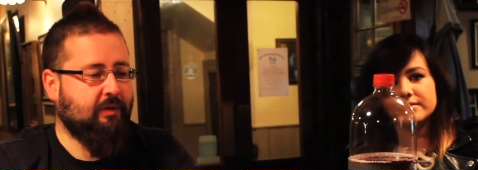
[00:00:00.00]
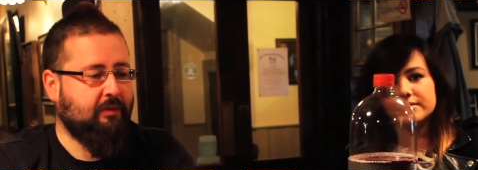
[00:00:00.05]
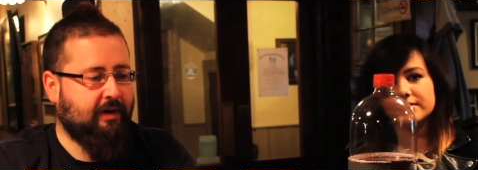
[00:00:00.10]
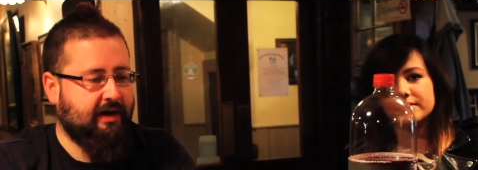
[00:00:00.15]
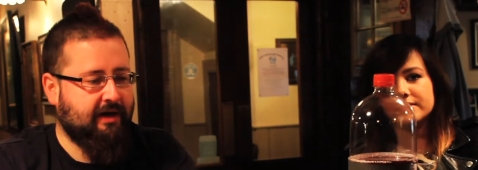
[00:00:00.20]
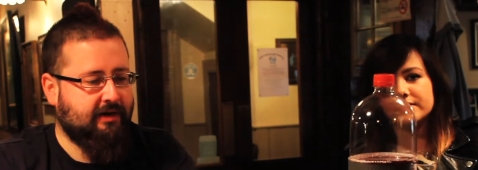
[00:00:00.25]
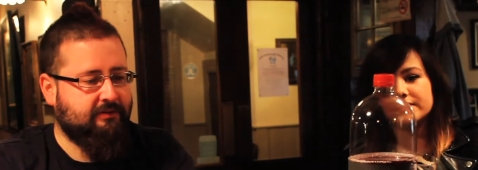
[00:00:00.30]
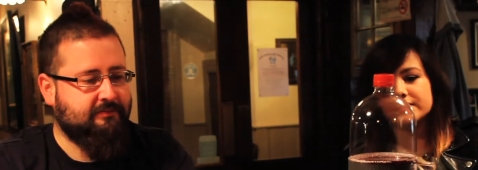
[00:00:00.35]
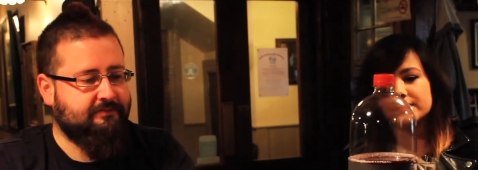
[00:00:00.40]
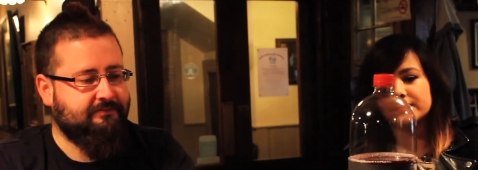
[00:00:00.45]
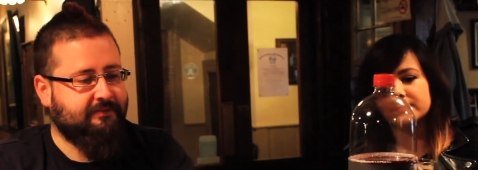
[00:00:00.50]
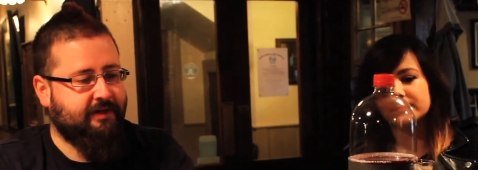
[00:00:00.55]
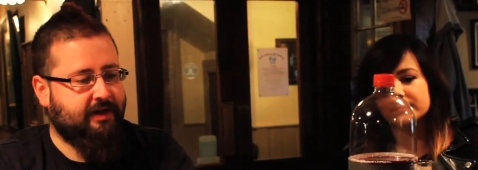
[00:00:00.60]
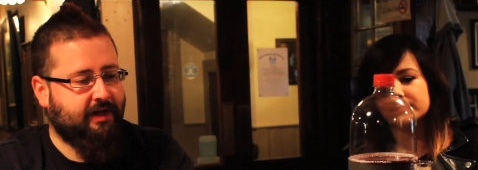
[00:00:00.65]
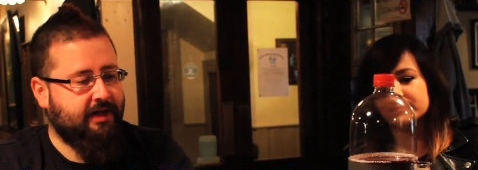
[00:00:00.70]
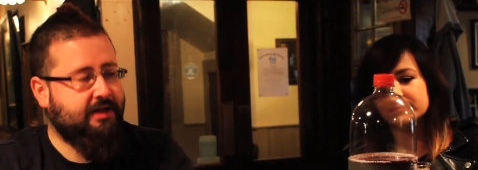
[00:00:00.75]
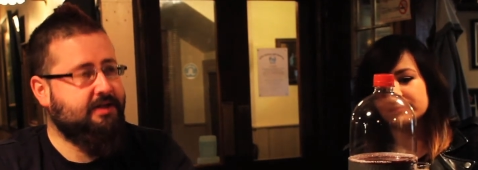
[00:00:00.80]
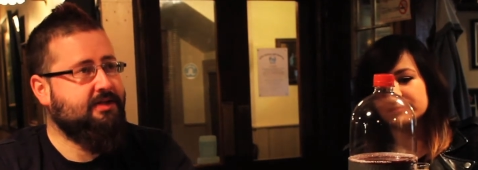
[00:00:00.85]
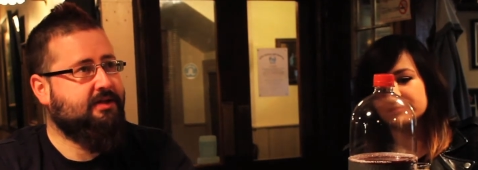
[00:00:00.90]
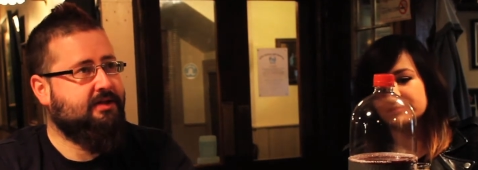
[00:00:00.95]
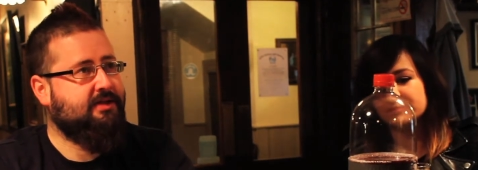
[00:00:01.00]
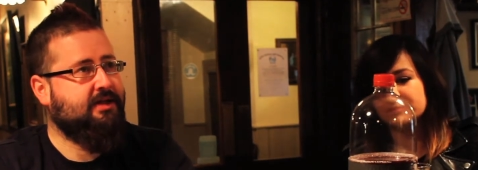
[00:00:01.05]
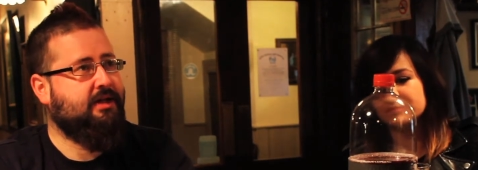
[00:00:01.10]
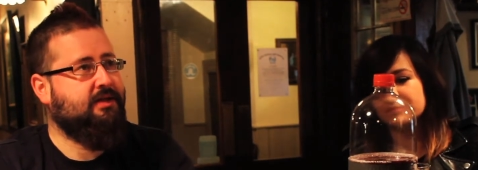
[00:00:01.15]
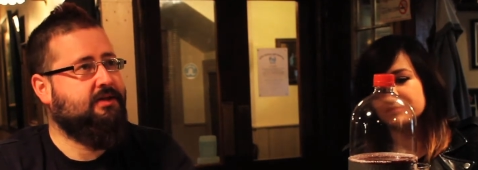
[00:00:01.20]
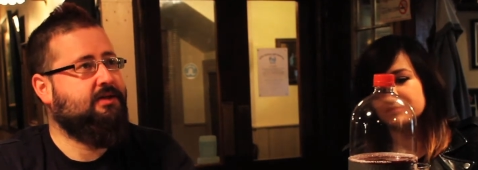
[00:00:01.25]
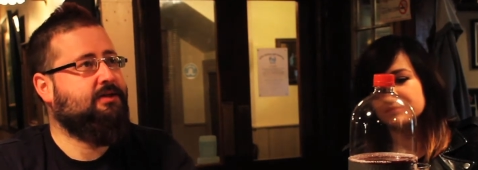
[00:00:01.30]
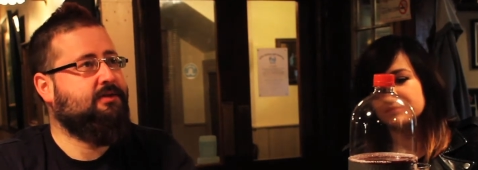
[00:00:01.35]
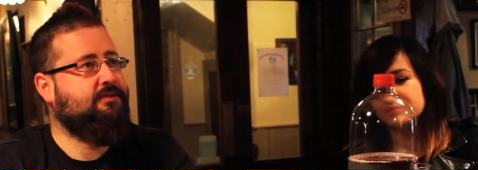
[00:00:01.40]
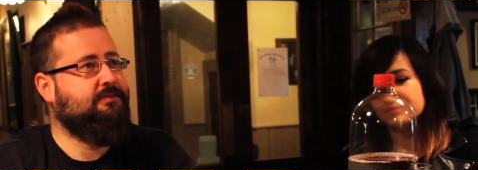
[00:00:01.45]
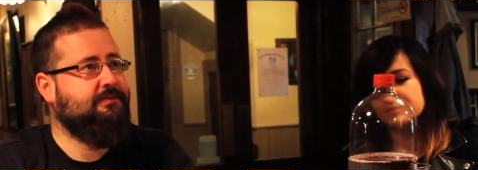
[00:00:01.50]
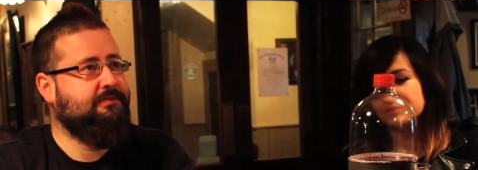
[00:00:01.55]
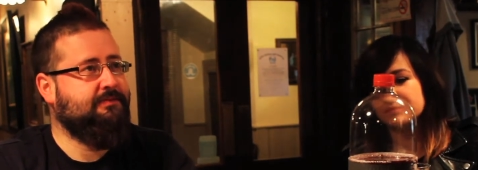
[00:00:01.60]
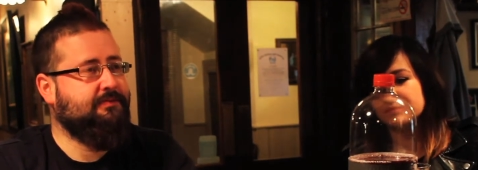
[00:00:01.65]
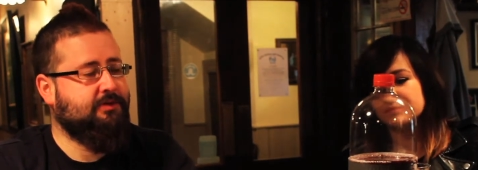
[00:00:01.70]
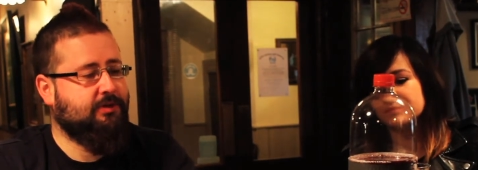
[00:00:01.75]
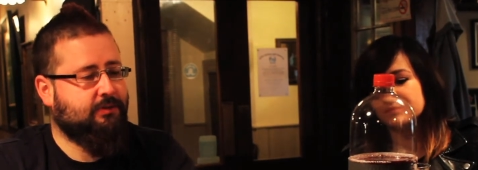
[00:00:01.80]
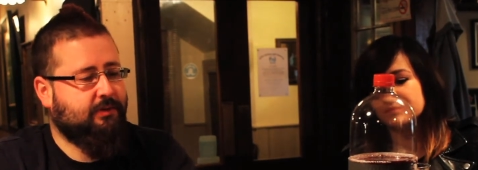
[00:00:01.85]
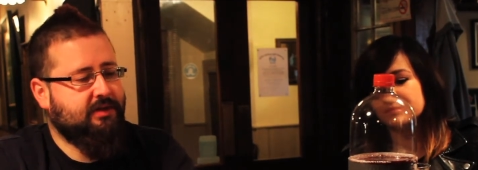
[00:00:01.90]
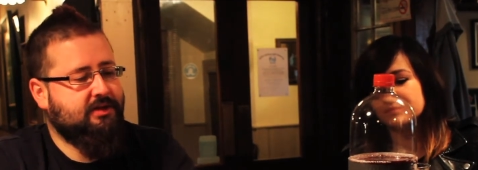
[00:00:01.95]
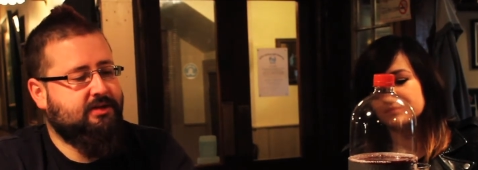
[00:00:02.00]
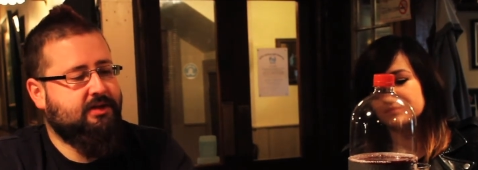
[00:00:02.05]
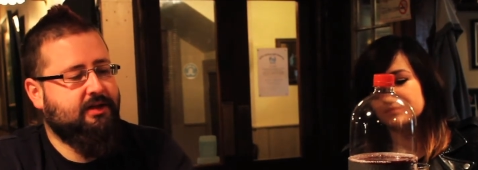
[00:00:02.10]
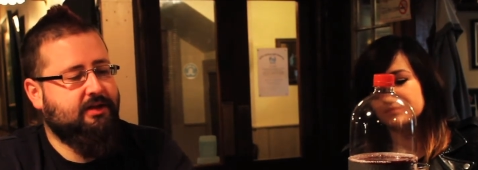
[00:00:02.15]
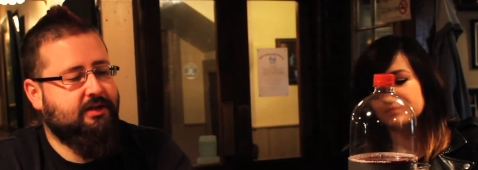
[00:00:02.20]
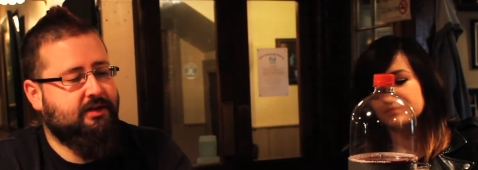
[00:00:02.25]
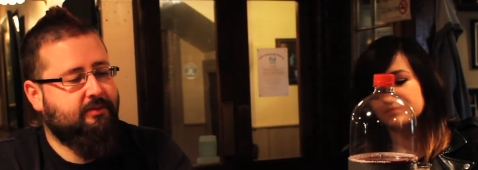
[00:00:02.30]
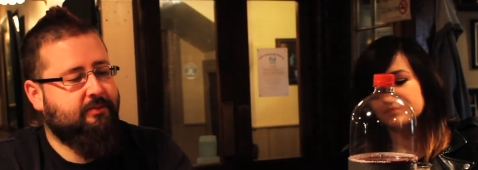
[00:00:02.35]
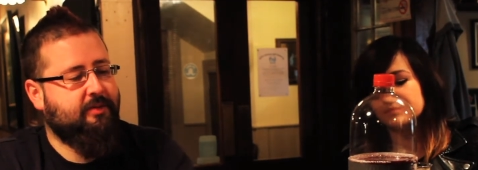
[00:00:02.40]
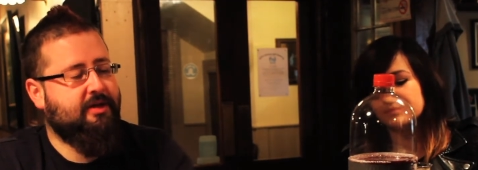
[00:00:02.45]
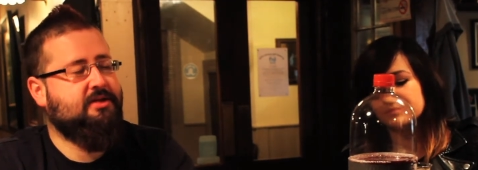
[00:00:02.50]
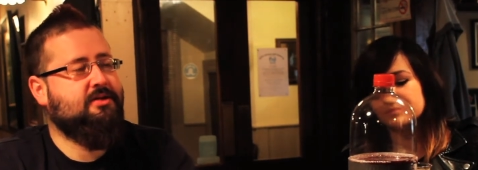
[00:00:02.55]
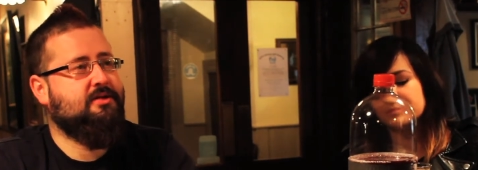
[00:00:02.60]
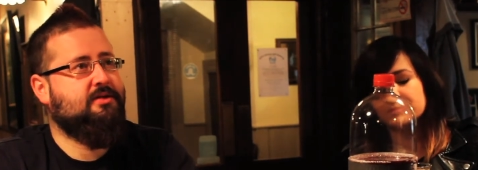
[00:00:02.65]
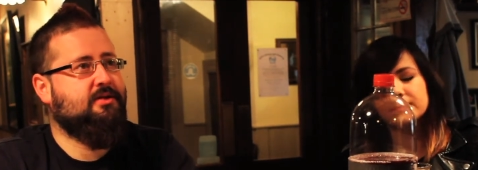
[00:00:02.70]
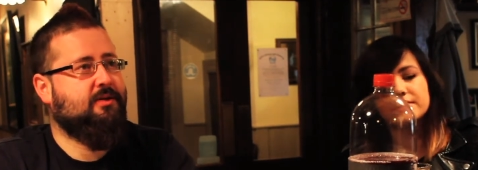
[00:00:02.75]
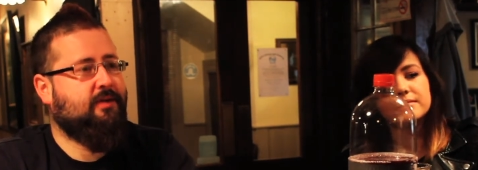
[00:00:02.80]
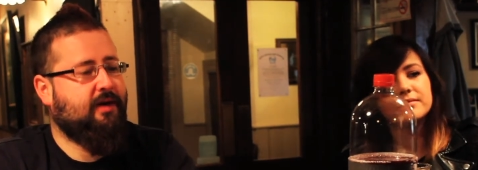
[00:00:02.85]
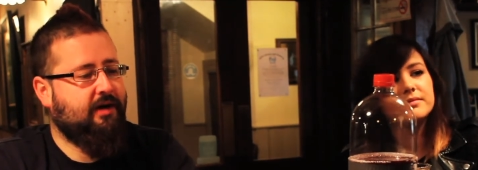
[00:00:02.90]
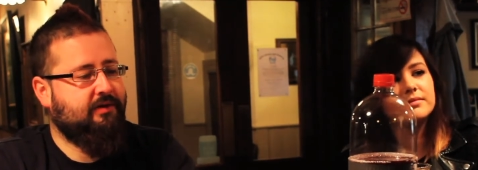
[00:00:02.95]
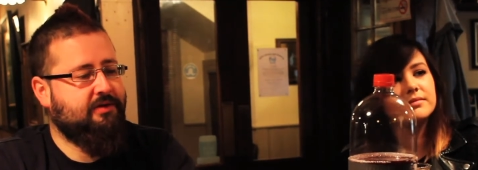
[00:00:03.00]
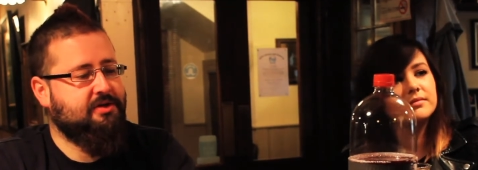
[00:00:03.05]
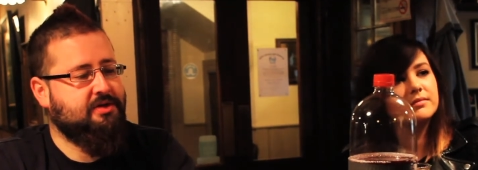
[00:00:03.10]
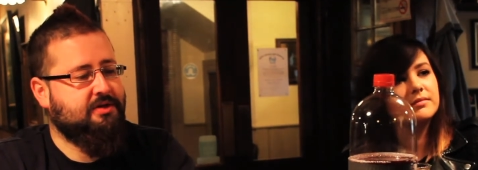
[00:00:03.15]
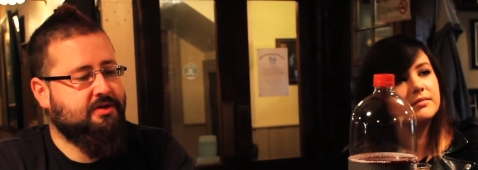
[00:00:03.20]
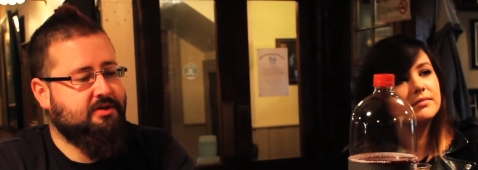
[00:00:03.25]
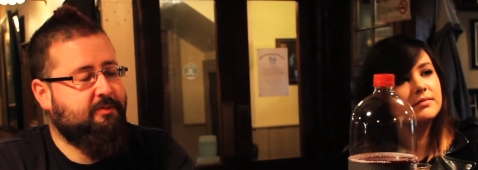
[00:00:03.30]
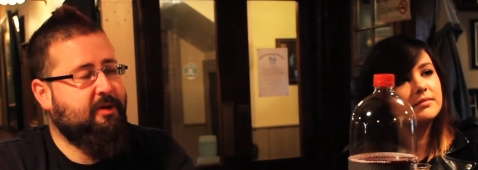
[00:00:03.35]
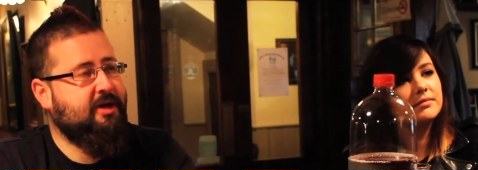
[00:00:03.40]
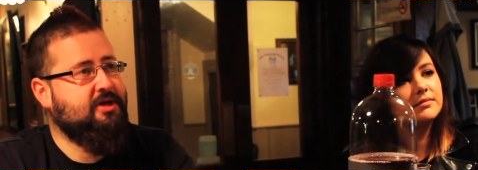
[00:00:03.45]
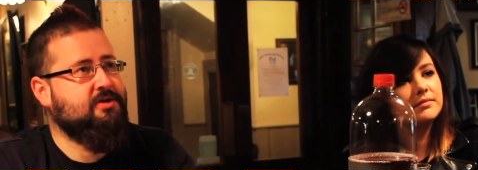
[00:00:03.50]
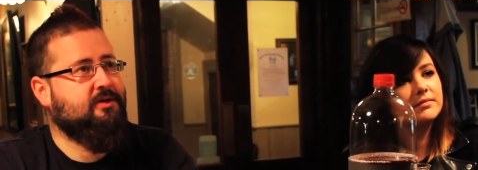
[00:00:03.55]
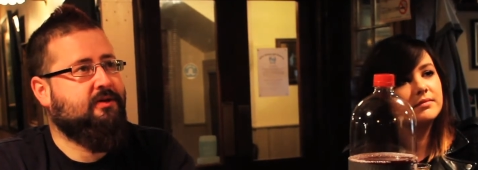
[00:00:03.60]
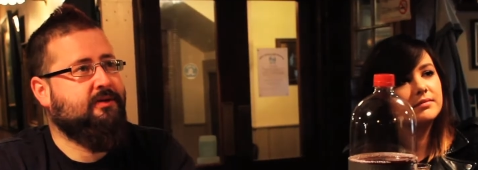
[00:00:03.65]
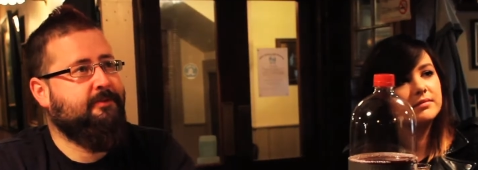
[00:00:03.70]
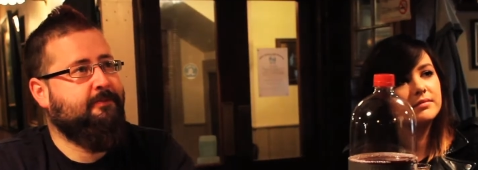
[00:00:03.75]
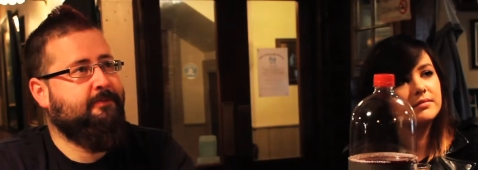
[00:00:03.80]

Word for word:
Speaker 1: Wow, now that is a taste. So what's in it that makes it so Irish and special?